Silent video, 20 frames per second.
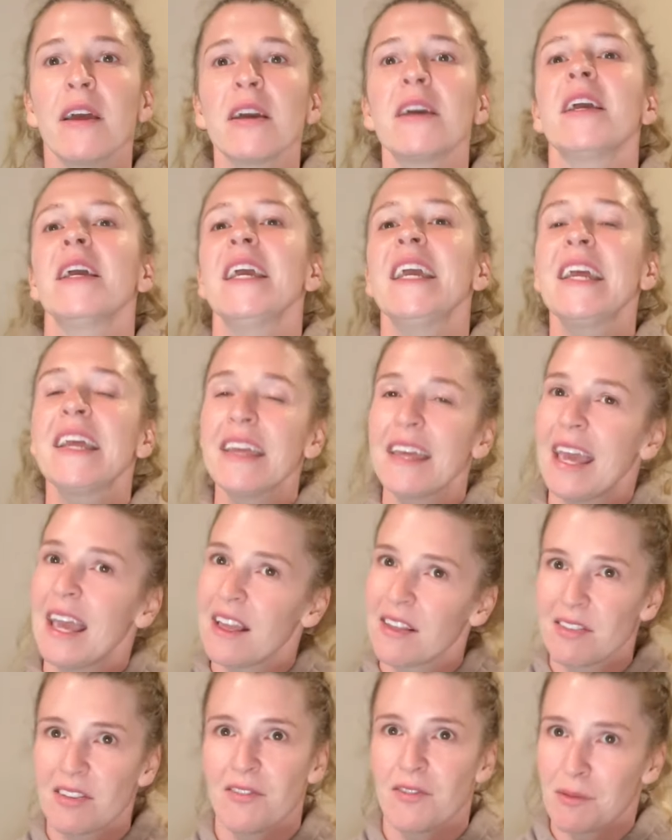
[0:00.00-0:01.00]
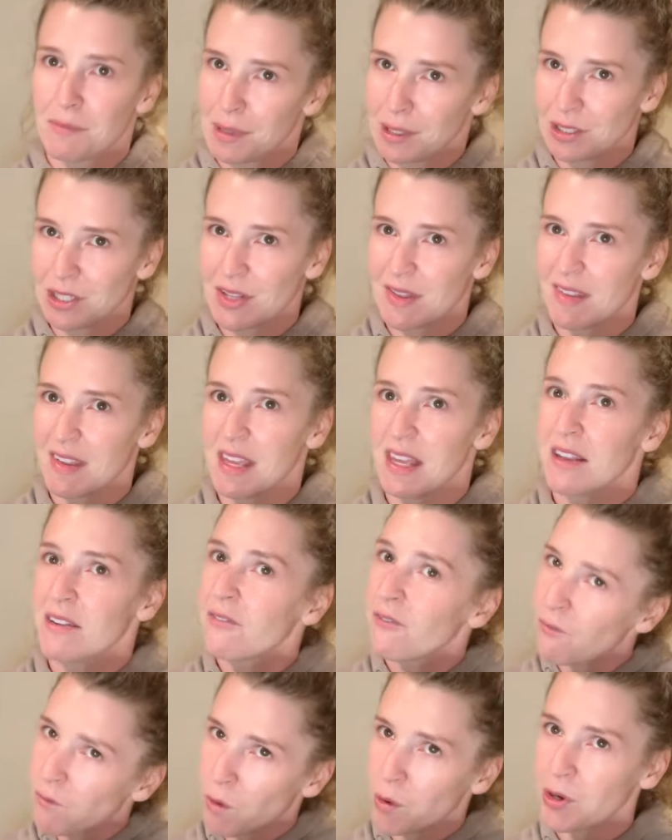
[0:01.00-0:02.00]
in case of emergency
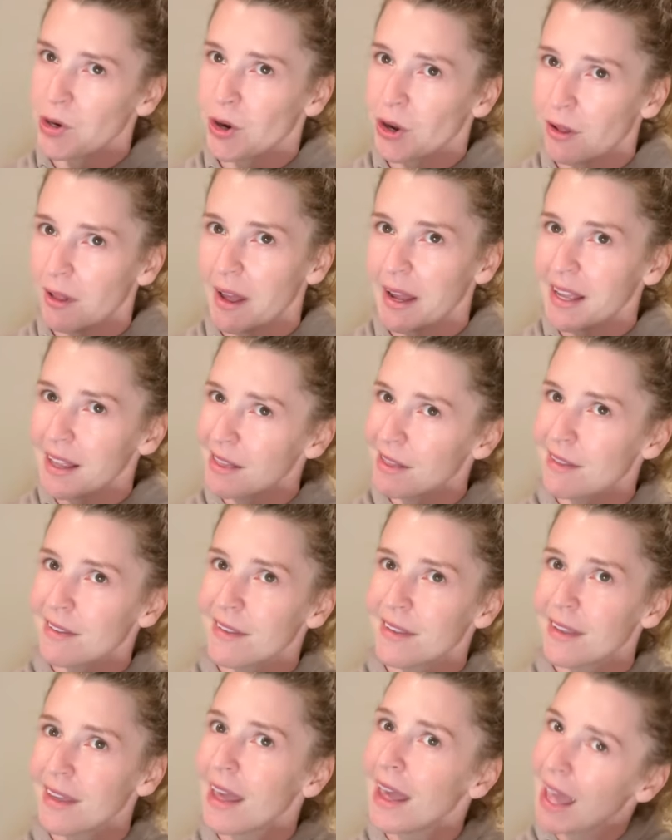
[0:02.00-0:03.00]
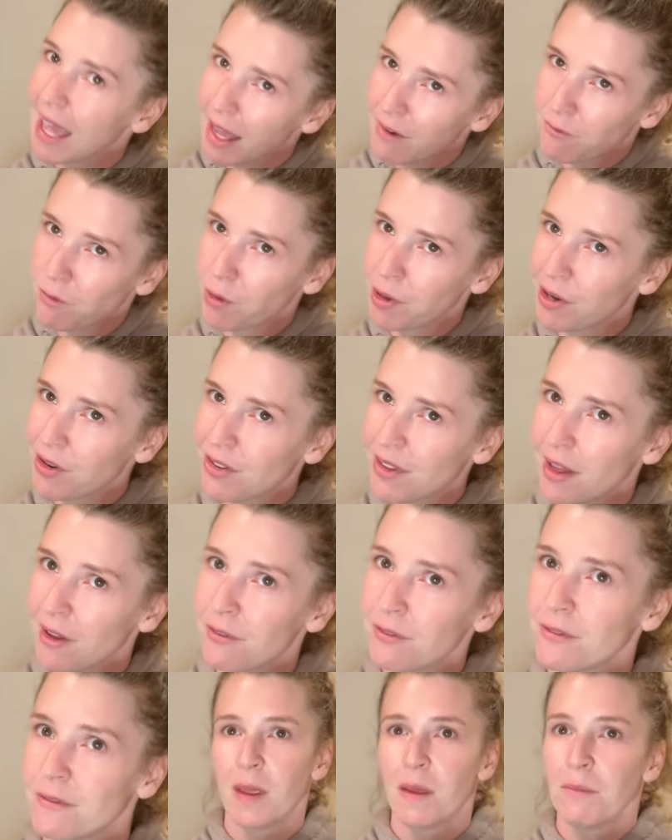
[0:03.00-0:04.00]
for your clients and for
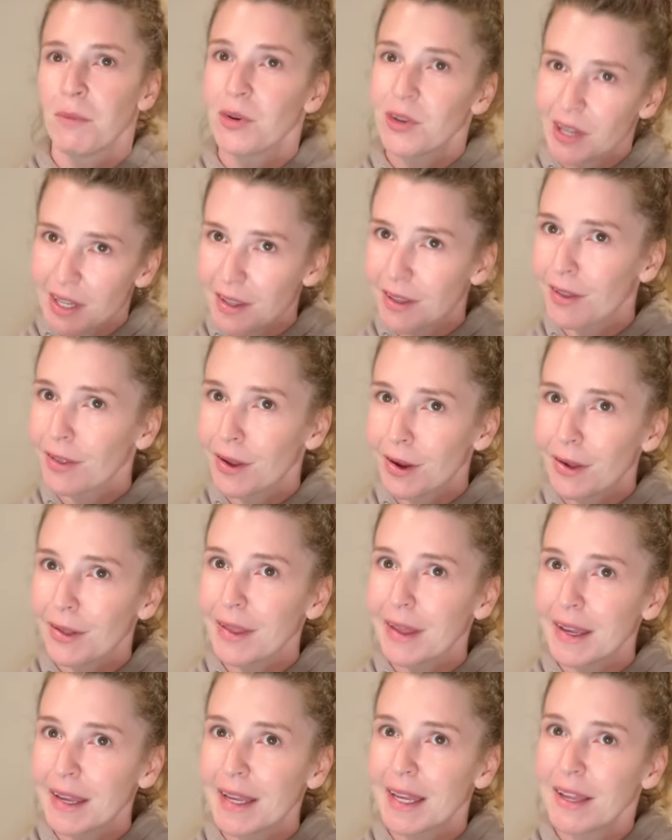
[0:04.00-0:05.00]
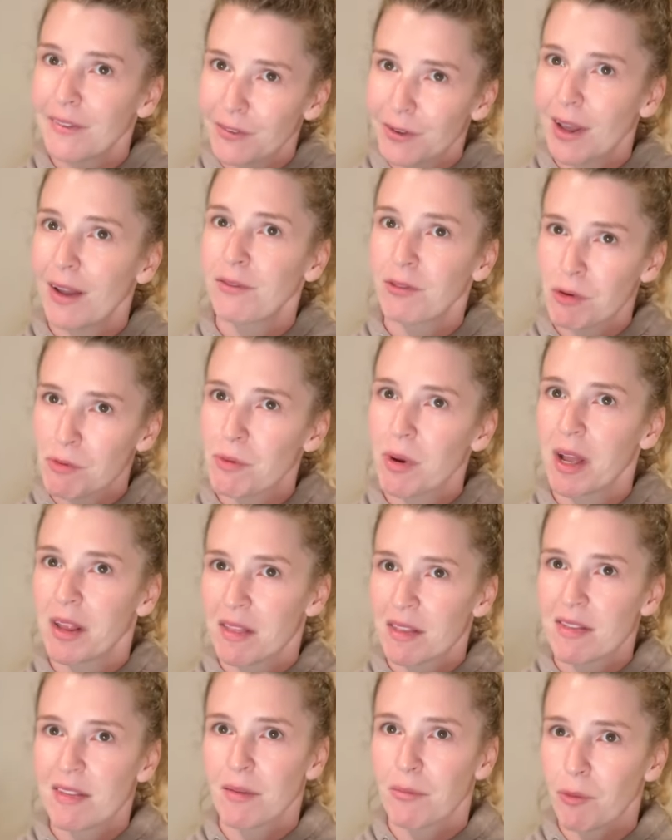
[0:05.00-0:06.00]
yourself. Particularly if you have to
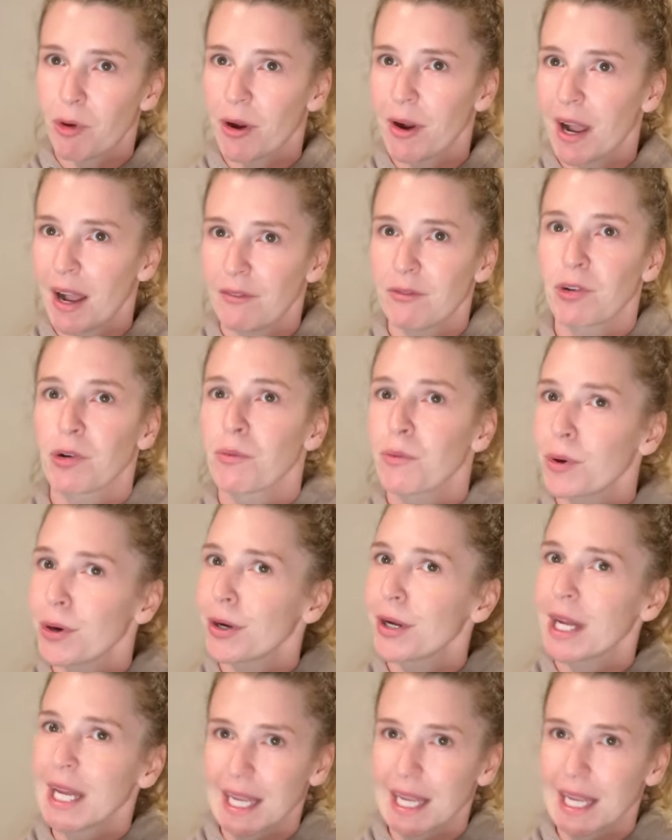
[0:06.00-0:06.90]
run somewhere after work,